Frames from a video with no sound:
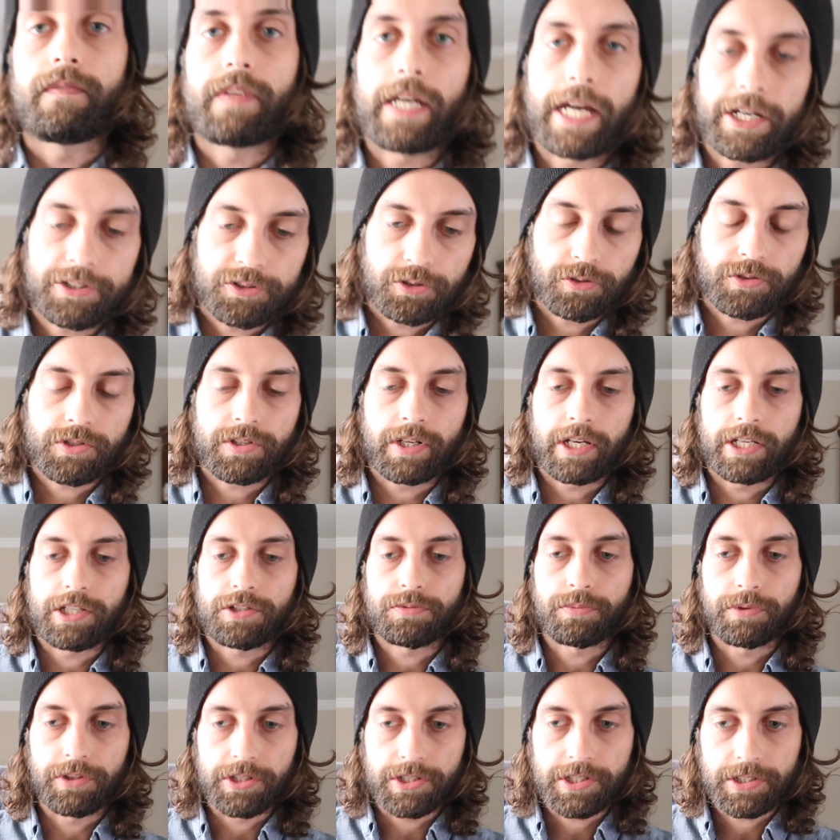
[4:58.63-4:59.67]

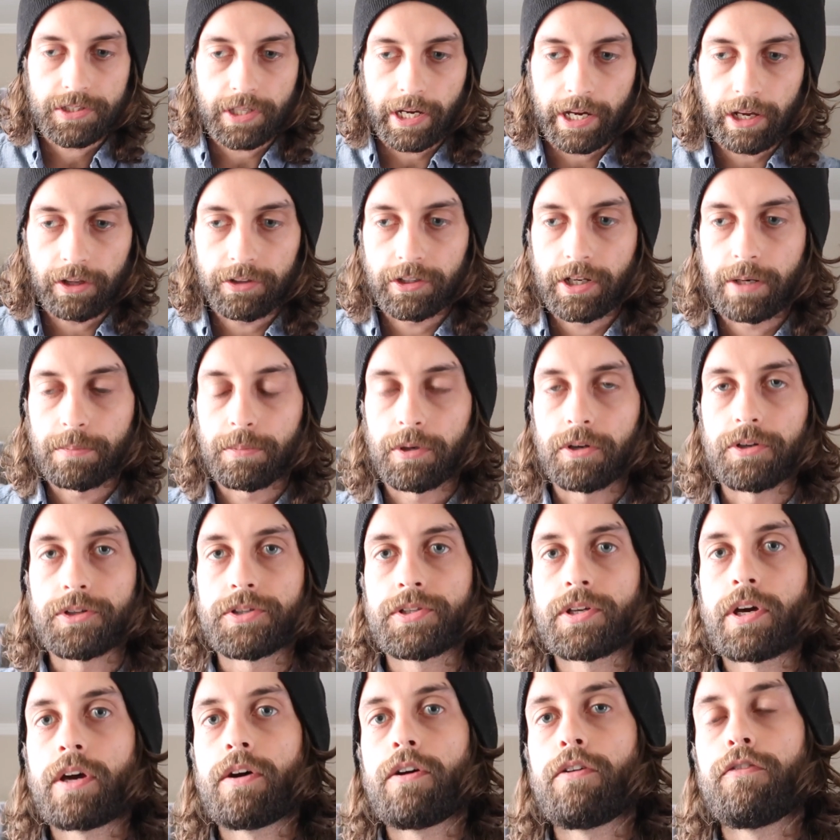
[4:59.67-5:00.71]
exercise with the style
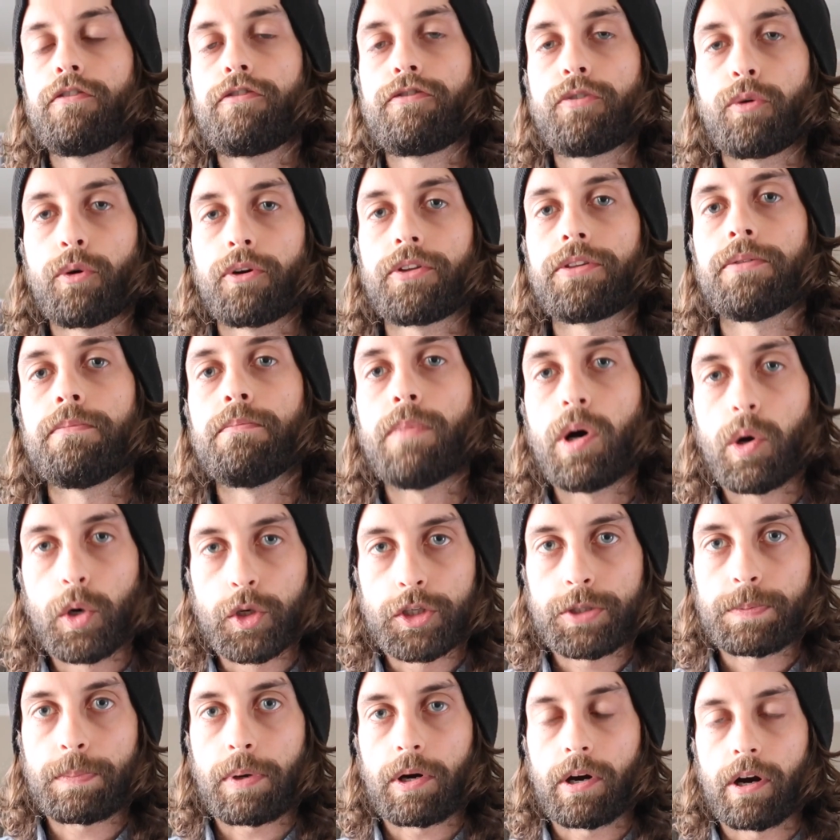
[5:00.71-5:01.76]
numbers, for the
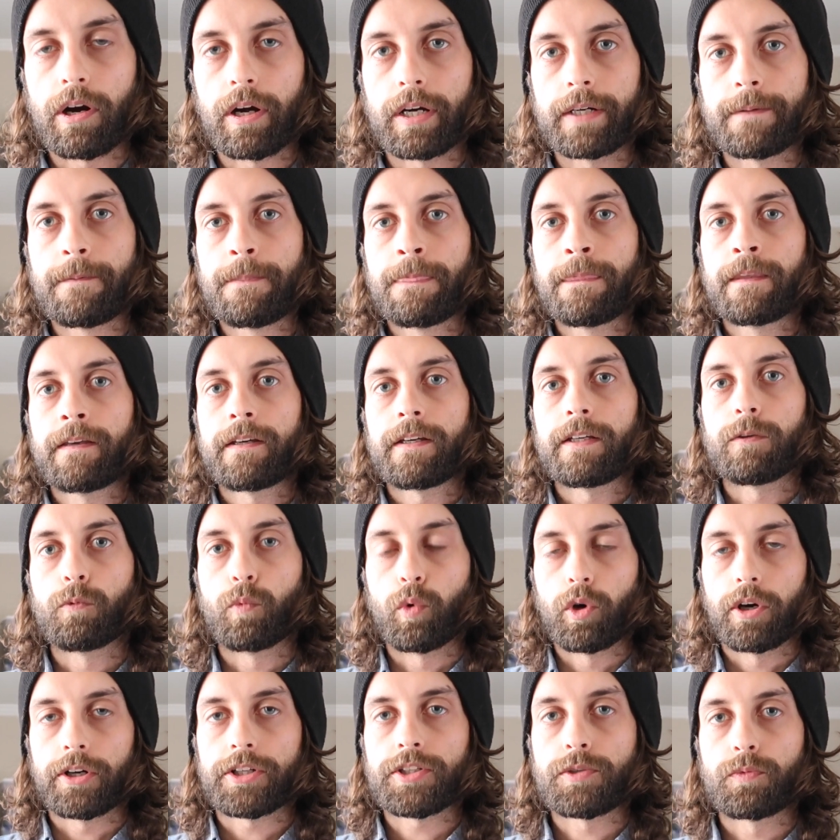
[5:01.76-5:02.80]
most part,
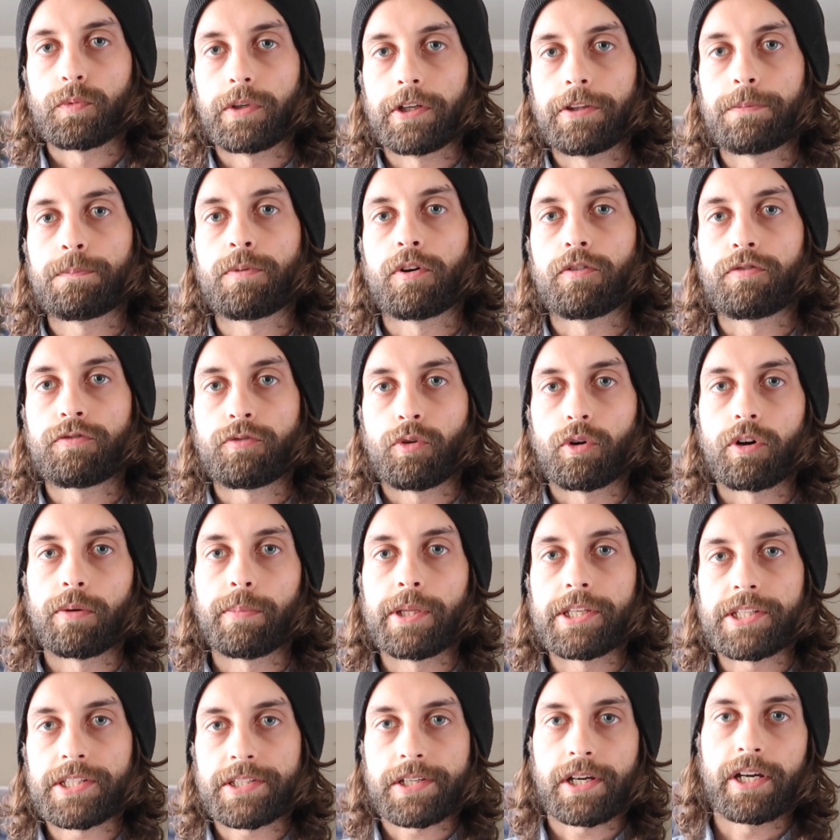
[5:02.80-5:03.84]
works with
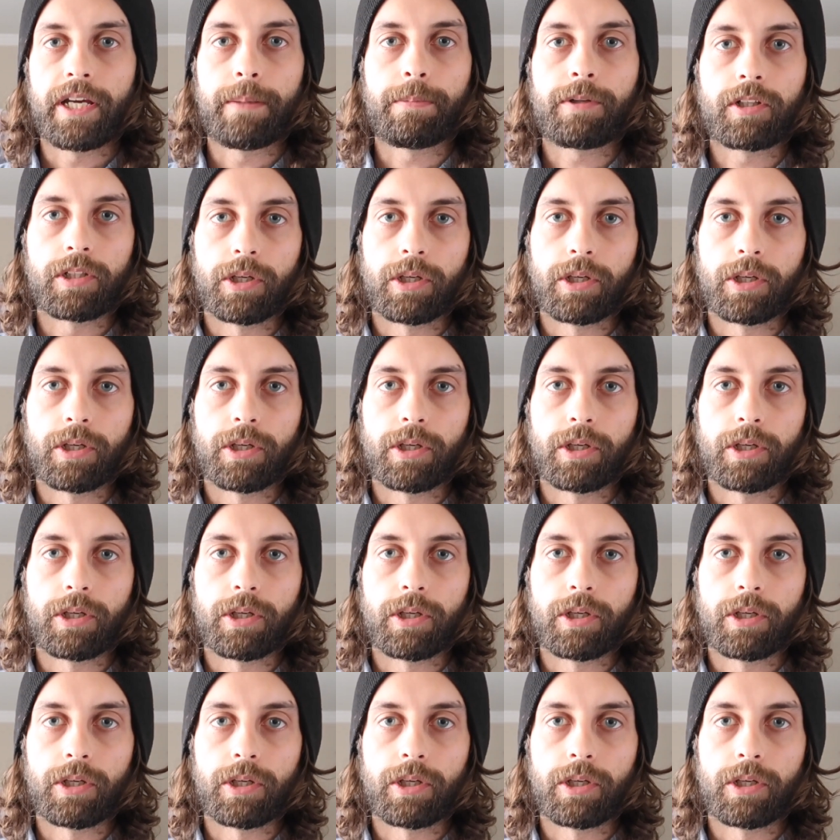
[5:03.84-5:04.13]
performance type